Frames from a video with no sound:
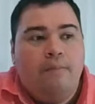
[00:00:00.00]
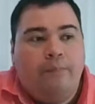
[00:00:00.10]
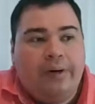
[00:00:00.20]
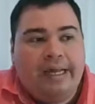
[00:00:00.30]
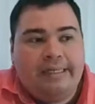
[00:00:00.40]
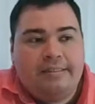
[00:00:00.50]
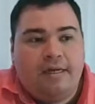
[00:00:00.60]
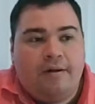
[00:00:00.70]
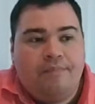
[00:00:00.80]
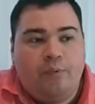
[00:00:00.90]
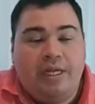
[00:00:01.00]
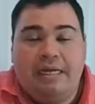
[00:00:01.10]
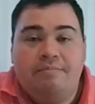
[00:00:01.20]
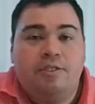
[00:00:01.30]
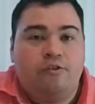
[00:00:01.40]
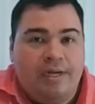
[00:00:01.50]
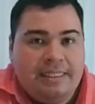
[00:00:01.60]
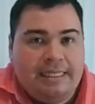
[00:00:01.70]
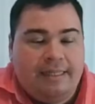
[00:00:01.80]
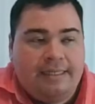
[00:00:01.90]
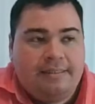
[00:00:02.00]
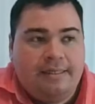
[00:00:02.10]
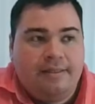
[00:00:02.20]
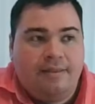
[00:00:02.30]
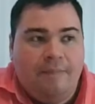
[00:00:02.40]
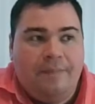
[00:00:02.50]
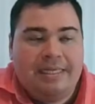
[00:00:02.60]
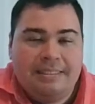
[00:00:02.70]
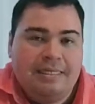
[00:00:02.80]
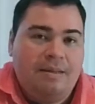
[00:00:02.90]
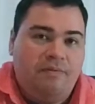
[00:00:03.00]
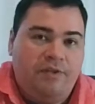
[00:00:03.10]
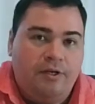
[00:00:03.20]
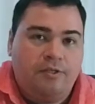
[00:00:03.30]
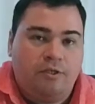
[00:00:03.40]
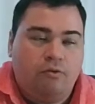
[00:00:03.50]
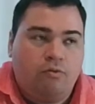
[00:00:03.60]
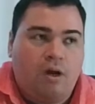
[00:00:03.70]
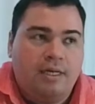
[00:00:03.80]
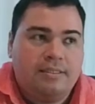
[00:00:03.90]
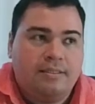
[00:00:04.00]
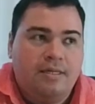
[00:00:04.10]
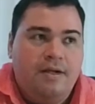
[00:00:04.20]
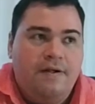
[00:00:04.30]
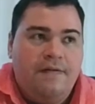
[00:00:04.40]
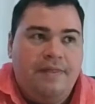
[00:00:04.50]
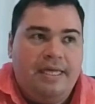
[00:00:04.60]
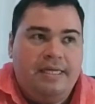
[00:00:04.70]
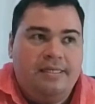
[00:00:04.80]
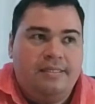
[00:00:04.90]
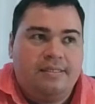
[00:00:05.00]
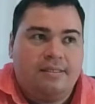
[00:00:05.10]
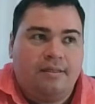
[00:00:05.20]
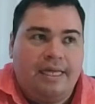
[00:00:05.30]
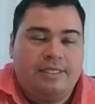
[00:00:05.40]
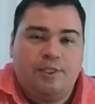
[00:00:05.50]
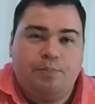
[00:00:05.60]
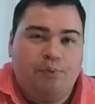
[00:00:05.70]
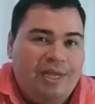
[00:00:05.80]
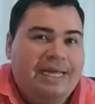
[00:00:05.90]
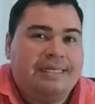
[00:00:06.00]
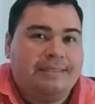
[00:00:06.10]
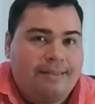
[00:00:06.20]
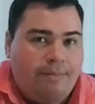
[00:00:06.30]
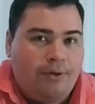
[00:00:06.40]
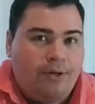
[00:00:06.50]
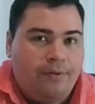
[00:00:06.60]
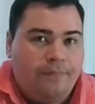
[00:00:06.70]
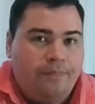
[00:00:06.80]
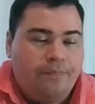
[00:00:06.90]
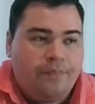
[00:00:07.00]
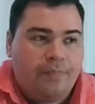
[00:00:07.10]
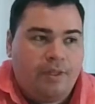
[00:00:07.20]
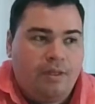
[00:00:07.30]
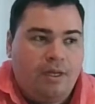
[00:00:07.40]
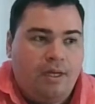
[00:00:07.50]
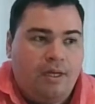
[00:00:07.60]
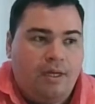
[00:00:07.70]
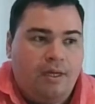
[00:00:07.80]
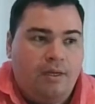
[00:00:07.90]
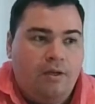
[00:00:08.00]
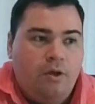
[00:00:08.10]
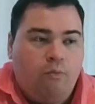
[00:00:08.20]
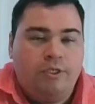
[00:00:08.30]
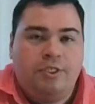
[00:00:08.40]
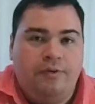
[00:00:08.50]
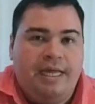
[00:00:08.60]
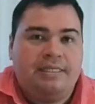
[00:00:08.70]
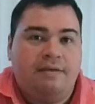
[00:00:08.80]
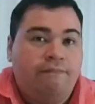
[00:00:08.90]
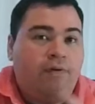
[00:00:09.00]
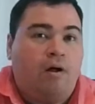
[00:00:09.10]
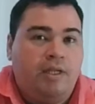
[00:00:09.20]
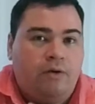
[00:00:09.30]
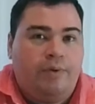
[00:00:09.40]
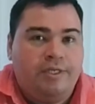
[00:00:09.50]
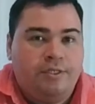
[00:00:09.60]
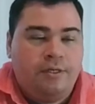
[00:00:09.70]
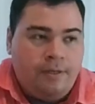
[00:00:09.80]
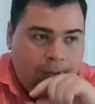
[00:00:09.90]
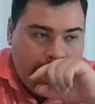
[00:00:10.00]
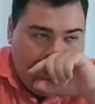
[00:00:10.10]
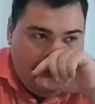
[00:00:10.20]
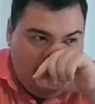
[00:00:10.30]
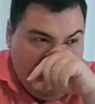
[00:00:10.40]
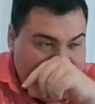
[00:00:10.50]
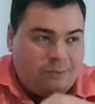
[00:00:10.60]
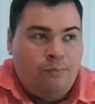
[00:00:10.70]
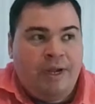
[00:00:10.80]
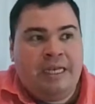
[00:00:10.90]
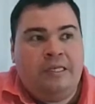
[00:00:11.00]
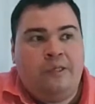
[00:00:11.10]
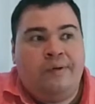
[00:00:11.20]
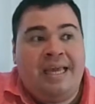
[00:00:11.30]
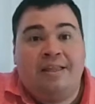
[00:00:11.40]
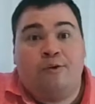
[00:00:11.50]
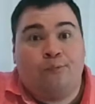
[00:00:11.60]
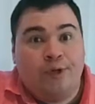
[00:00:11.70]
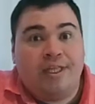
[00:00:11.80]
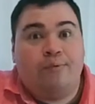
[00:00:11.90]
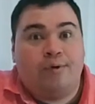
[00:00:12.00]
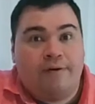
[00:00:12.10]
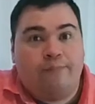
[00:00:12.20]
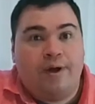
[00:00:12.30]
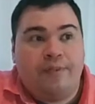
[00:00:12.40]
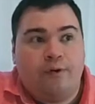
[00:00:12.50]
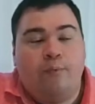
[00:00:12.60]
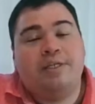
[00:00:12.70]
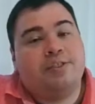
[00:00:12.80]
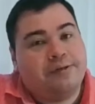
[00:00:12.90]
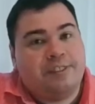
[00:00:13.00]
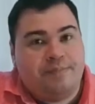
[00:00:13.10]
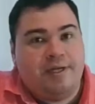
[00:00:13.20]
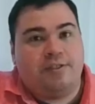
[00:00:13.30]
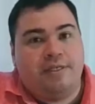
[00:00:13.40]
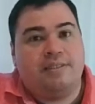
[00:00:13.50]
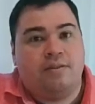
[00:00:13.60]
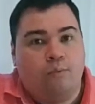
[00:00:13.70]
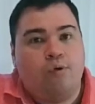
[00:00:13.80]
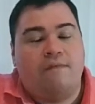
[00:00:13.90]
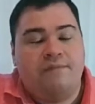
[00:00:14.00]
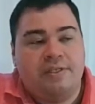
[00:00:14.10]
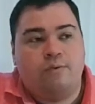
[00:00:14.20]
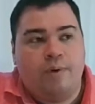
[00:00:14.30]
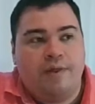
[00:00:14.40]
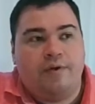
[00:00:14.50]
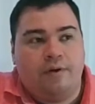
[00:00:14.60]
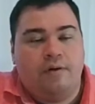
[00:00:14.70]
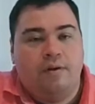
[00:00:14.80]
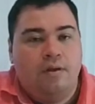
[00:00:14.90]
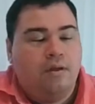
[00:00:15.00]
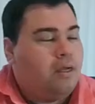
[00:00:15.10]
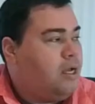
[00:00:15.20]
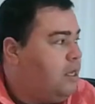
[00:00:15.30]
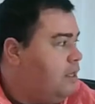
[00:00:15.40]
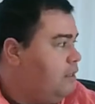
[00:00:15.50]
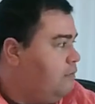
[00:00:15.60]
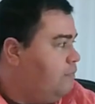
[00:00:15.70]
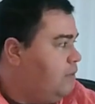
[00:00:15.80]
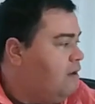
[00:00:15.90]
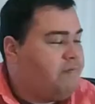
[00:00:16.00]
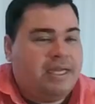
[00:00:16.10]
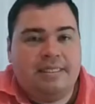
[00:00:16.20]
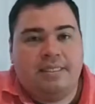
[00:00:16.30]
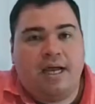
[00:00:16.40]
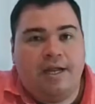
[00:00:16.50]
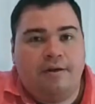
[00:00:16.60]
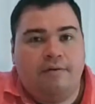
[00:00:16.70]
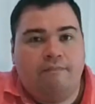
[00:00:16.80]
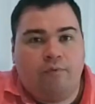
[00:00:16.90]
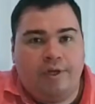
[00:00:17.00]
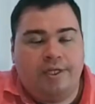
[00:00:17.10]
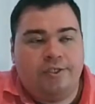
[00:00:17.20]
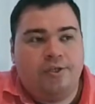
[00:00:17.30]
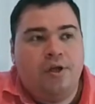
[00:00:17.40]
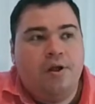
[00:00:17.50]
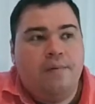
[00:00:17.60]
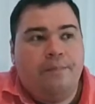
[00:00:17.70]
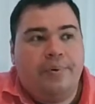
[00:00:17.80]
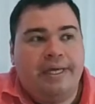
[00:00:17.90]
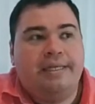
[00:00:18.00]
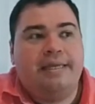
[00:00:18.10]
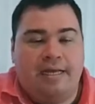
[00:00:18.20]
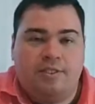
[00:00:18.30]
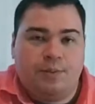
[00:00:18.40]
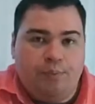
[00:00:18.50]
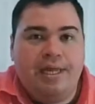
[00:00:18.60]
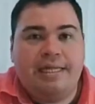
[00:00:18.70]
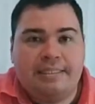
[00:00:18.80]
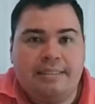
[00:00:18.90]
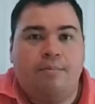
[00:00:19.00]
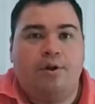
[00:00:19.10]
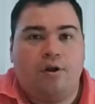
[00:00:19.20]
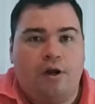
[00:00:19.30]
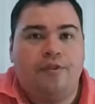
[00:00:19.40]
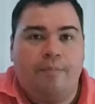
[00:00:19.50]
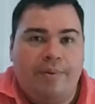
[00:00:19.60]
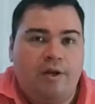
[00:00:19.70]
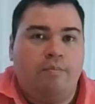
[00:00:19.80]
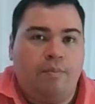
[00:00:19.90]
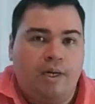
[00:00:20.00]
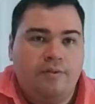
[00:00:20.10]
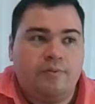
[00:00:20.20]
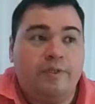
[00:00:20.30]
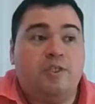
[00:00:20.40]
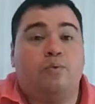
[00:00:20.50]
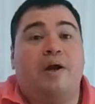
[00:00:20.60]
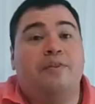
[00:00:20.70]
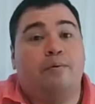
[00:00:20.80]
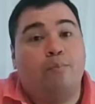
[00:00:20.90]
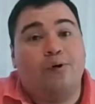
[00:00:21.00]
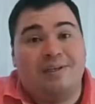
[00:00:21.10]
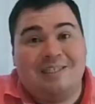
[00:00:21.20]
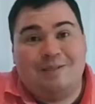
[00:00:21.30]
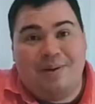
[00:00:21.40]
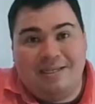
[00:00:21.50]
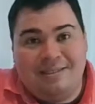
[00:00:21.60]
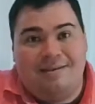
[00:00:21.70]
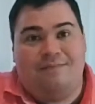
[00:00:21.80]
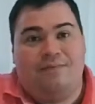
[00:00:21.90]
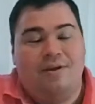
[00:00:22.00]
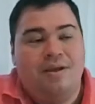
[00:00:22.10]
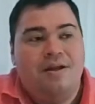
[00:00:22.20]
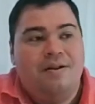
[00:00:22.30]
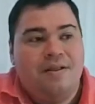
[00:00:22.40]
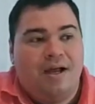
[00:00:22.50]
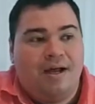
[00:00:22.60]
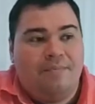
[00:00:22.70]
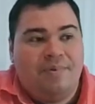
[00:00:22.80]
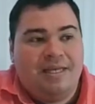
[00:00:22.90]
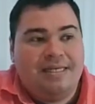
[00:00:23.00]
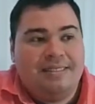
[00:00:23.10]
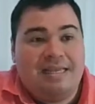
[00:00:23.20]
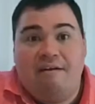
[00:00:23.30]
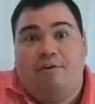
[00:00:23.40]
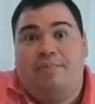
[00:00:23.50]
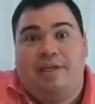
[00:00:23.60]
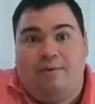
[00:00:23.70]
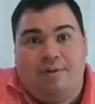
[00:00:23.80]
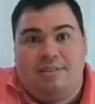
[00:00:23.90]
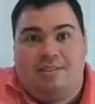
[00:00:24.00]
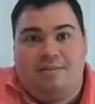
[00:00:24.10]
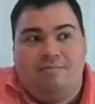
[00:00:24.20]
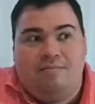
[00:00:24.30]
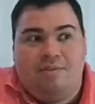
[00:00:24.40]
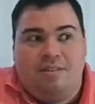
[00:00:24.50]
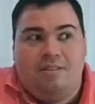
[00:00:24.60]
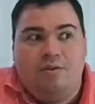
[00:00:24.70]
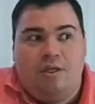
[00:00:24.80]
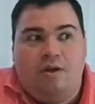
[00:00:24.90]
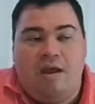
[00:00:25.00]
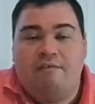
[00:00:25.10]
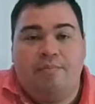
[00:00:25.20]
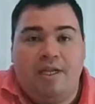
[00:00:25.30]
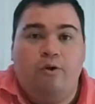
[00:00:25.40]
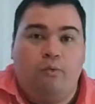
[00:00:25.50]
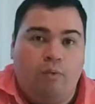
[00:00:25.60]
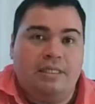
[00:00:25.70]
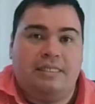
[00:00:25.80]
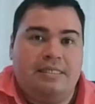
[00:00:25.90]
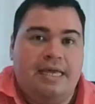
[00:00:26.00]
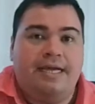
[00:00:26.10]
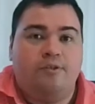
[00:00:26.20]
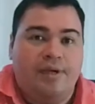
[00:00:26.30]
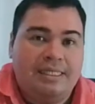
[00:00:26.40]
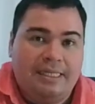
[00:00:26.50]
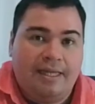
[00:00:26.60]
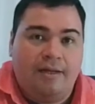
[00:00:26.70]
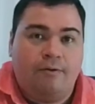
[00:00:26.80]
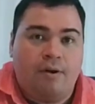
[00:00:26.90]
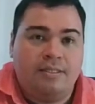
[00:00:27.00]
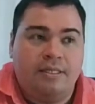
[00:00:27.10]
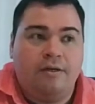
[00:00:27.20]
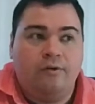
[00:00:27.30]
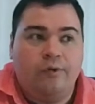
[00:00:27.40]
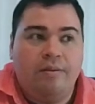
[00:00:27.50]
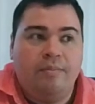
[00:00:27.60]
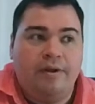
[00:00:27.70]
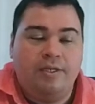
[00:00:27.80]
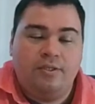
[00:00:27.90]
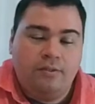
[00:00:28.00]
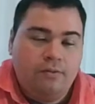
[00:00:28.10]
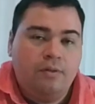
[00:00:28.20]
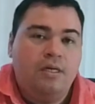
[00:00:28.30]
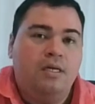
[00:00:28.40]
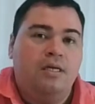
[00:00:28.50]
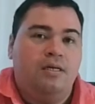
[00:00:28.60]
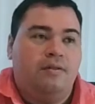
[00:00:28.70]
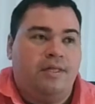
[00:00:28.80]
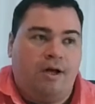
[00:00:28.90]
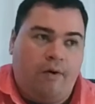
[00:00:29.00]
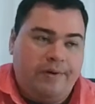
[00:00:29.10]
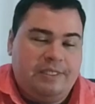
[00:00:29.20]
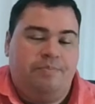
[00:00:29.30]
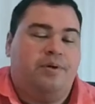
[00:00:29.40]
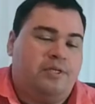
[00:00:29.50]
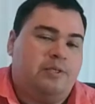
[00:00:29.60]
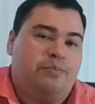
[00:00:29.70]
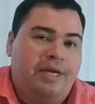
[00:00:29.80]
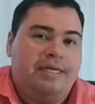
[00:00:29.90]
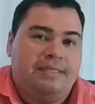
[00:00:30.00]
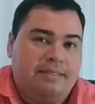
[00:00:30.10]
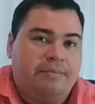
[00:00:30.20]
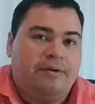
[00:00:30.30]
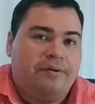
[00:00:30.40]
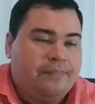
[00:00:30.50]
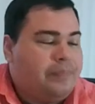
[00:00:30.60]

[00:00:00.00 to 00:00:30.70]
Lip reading: But when it comes to transatlantic, the best time of year to cross is like spring and summer. Once you get to fall and winter, that's when you get the really rough weather. Winter especially is the roughest weather of the entire voyage. But yeah, spring and summer are the better months, which is why they're more expensive. Because everybody wants, everybody who wants to take a transatlantic crossing on Queen Mary 2, they always book spring and summer.